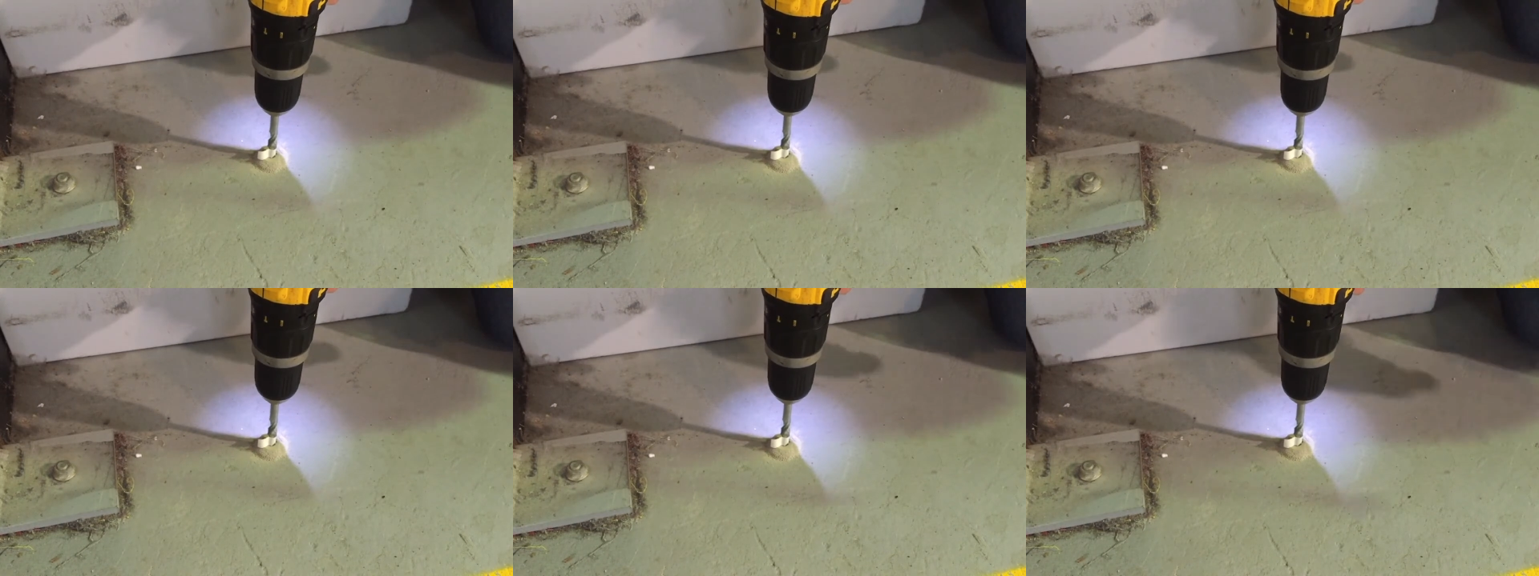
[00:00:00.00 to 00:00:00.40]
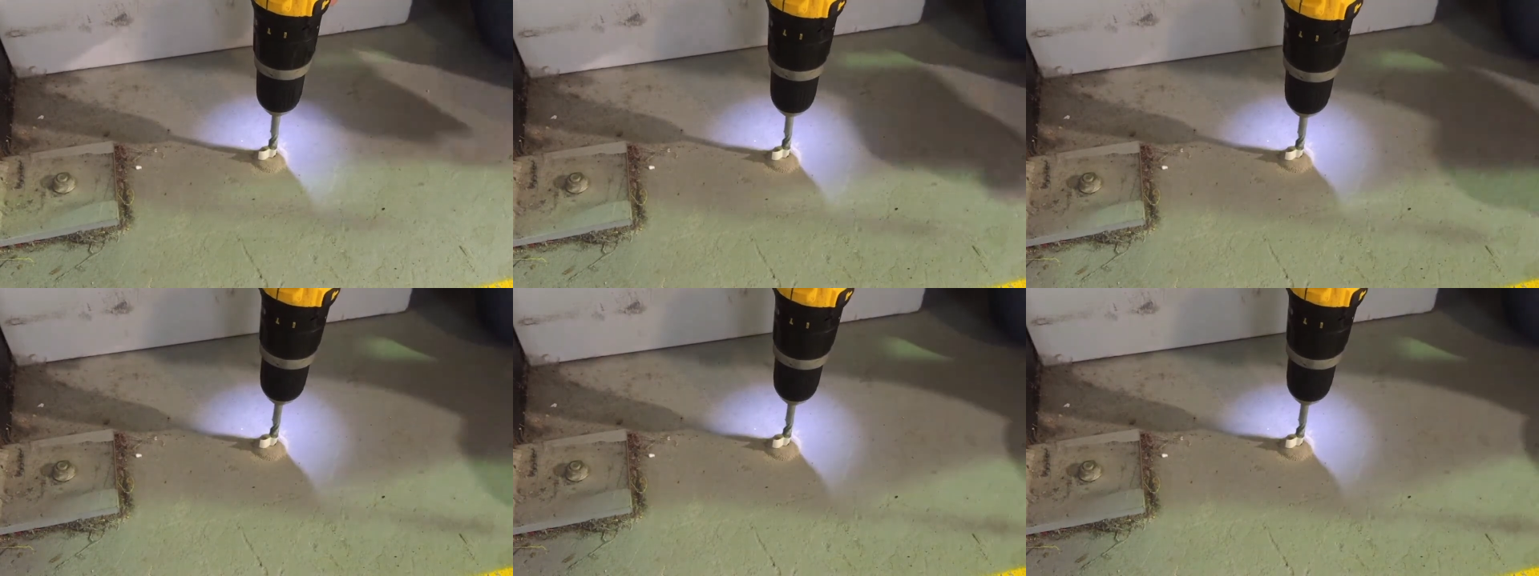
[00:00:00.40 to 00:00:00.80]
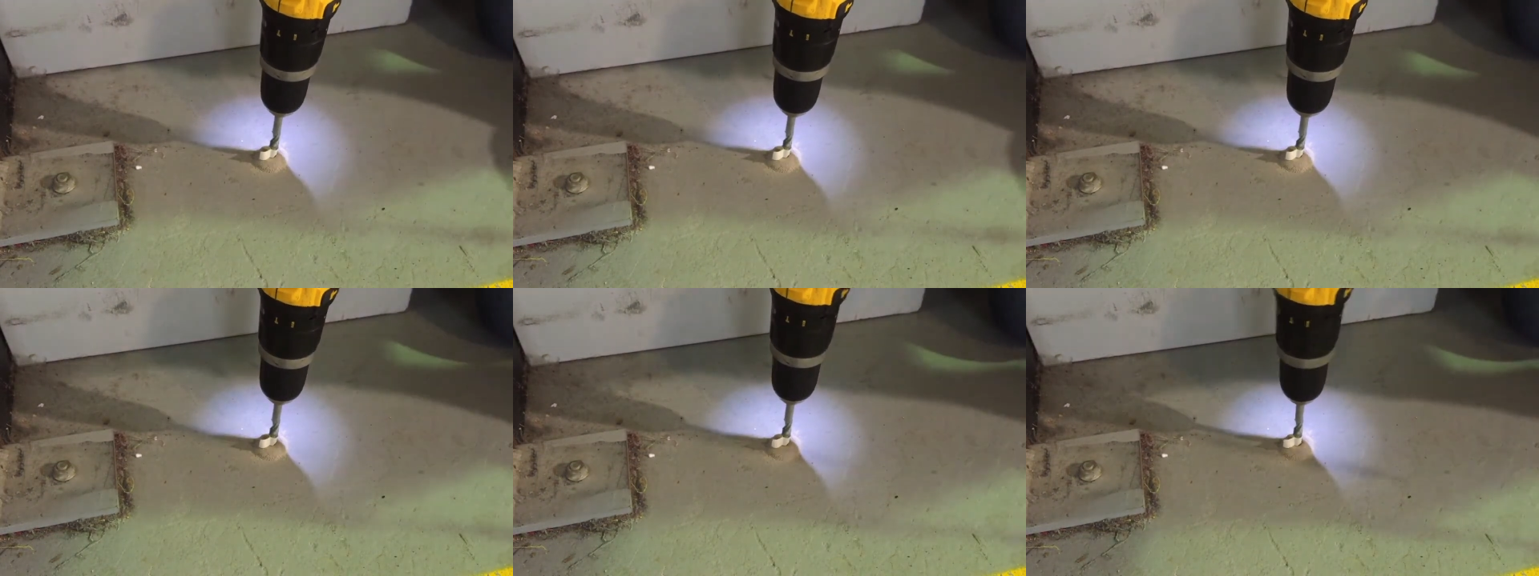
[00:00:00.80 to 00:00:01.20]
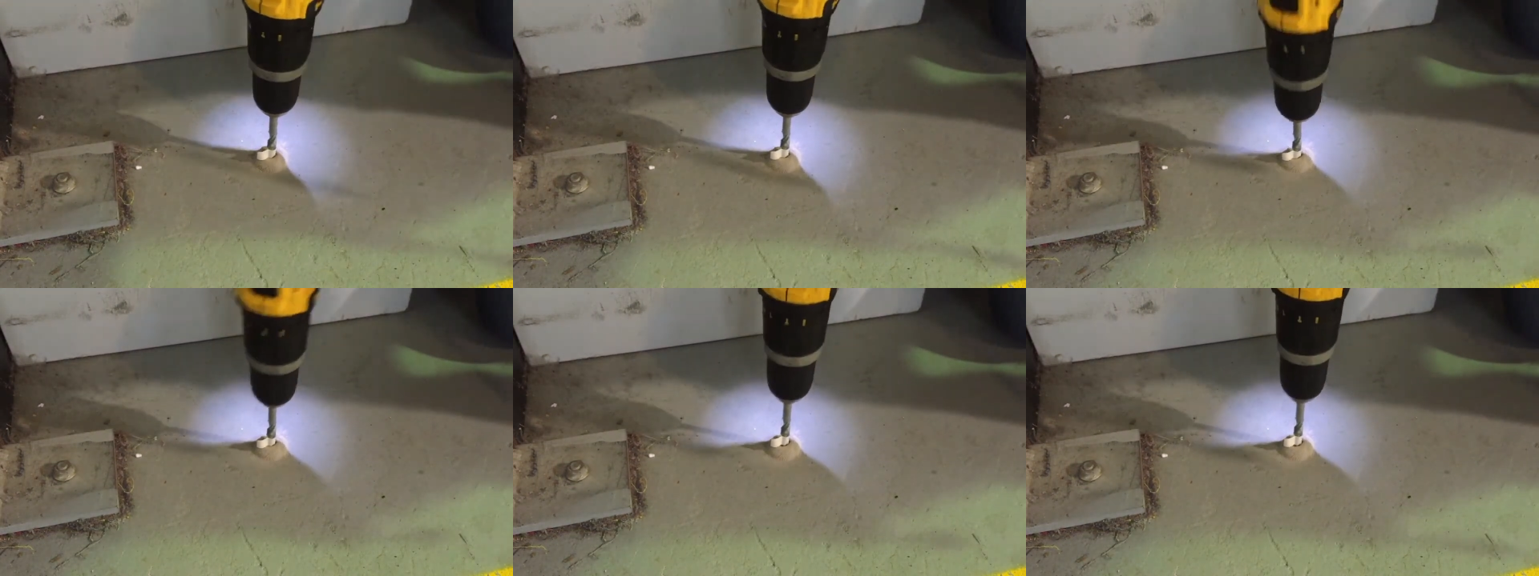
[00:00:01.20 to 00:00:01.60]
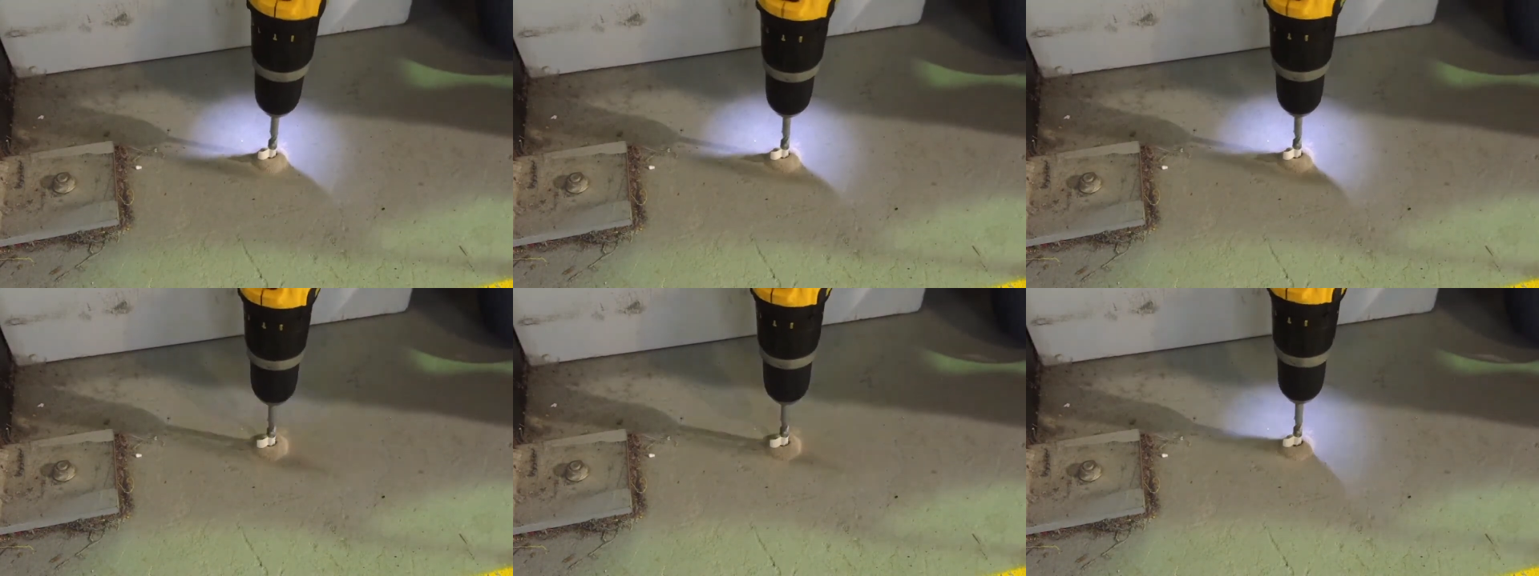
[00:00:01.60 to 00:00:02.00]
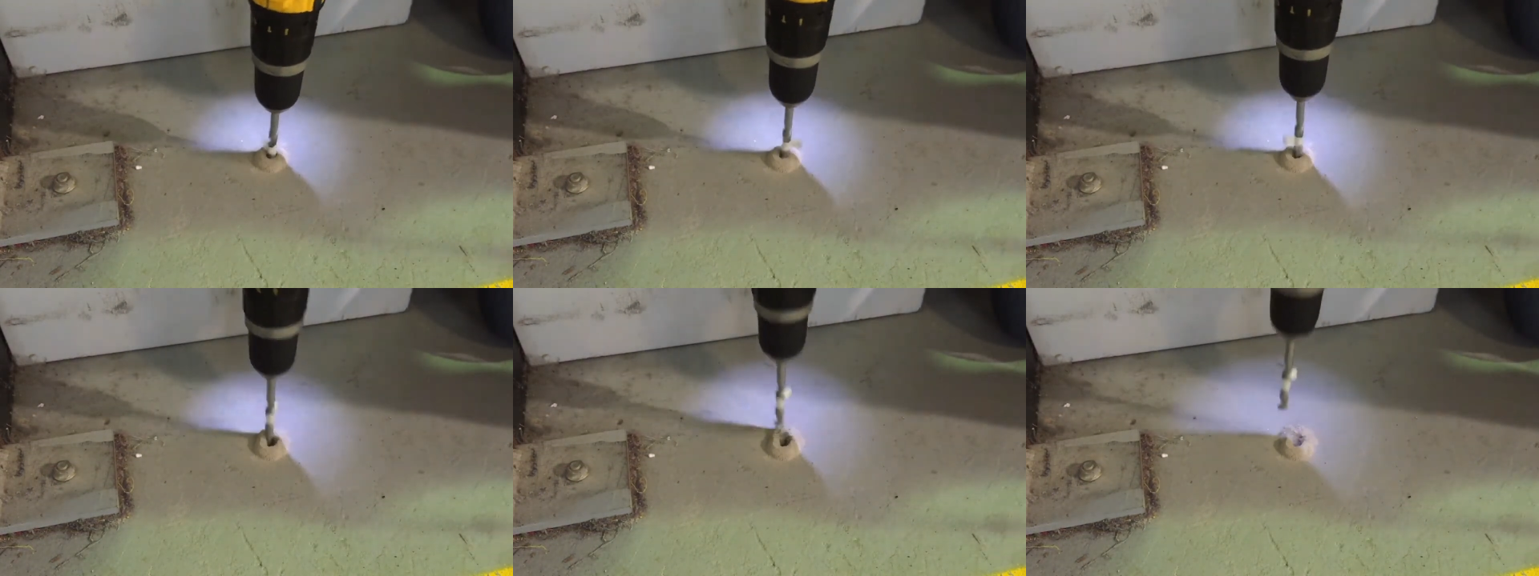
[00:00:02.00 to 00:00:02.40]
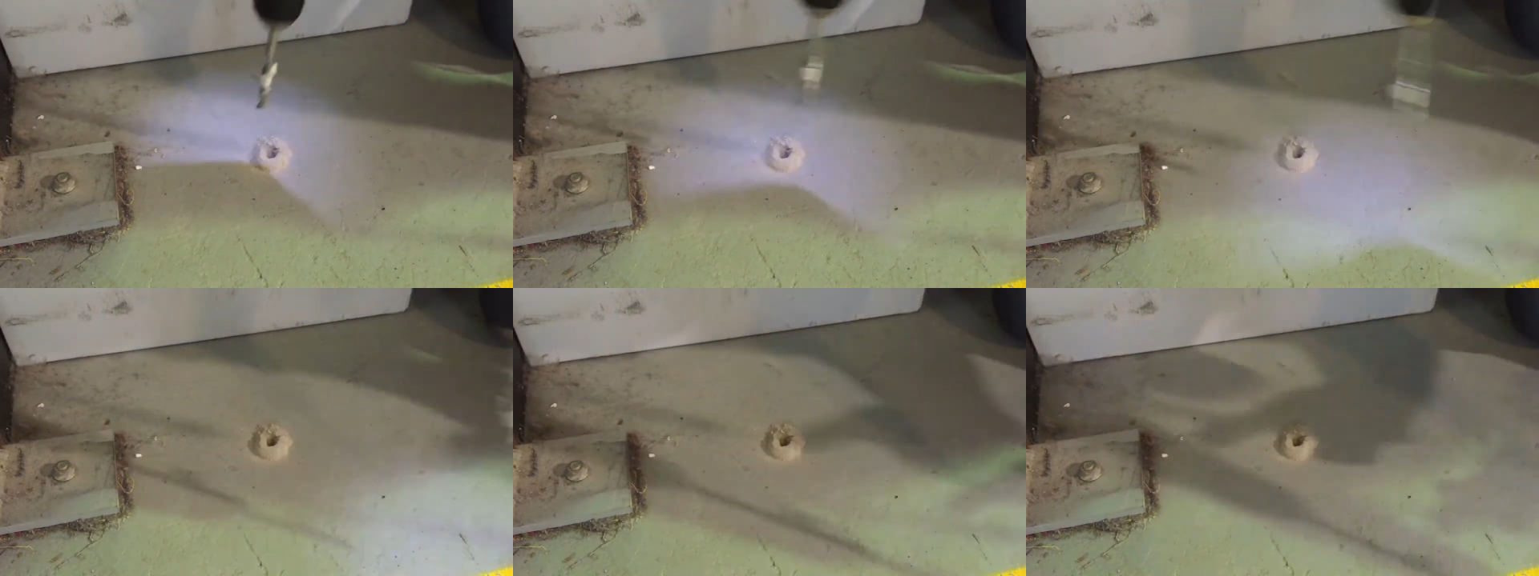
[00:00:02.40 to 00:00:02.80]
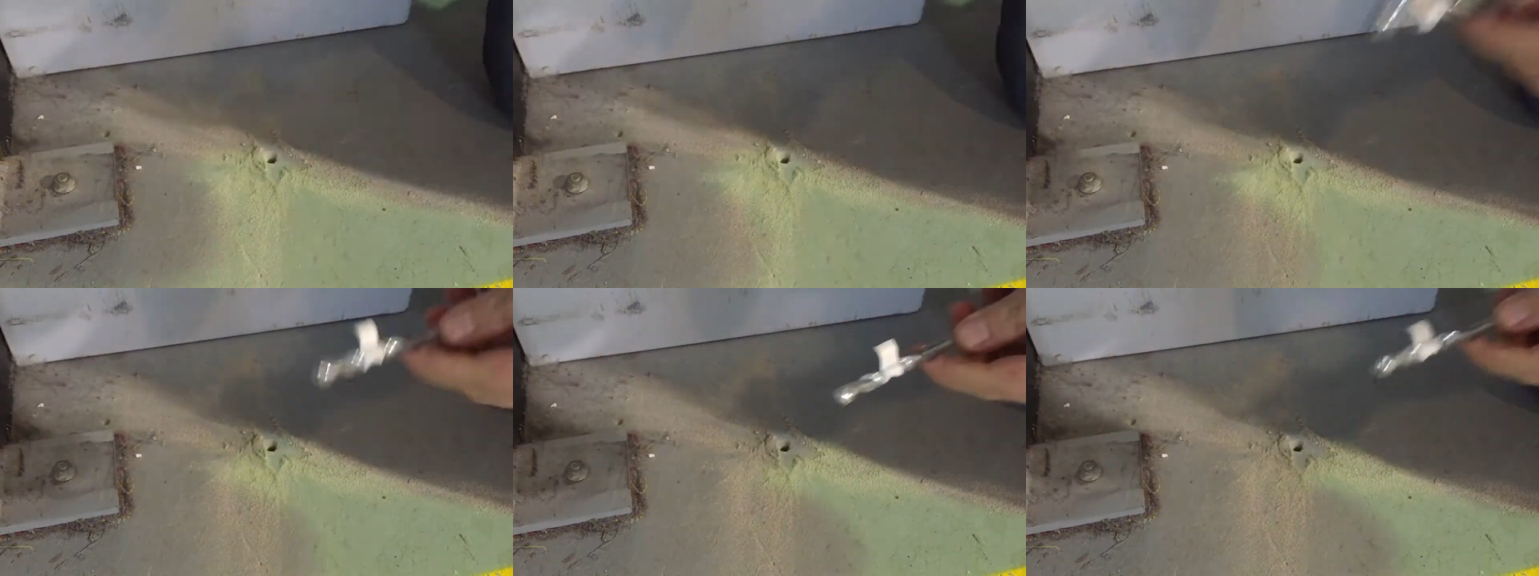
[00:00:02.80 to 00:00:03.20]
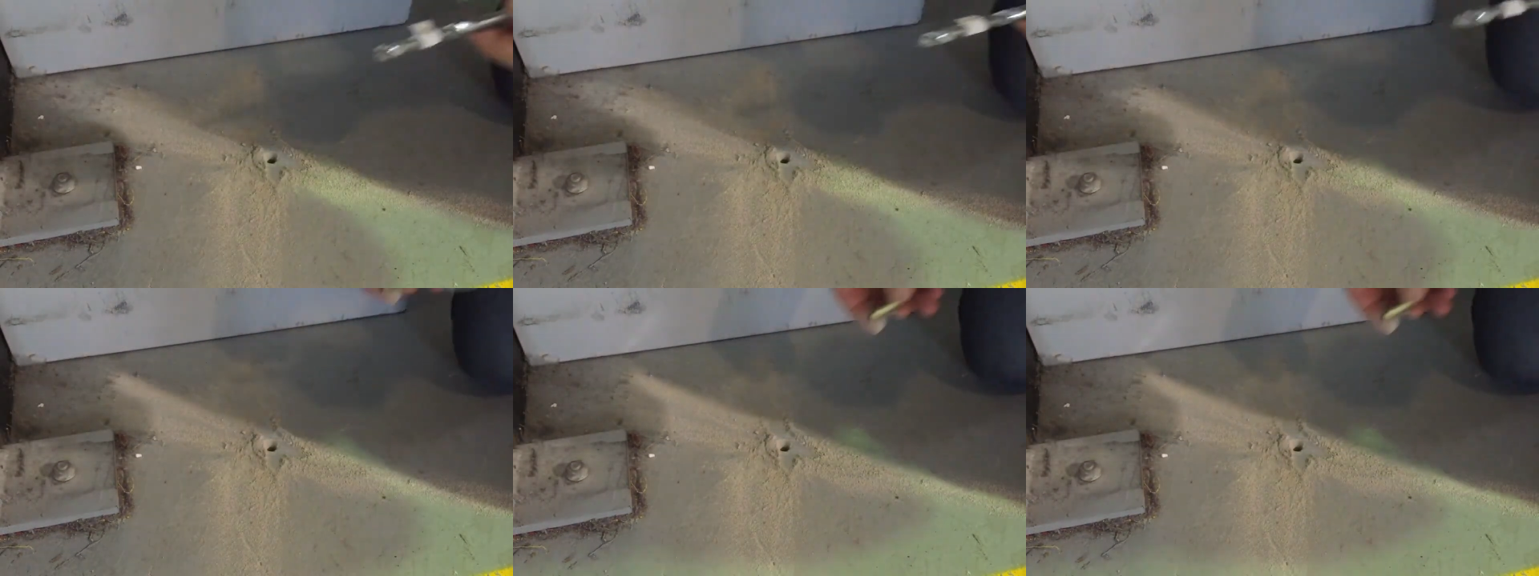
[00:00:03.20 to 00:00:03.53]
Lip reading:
(no speaker visible)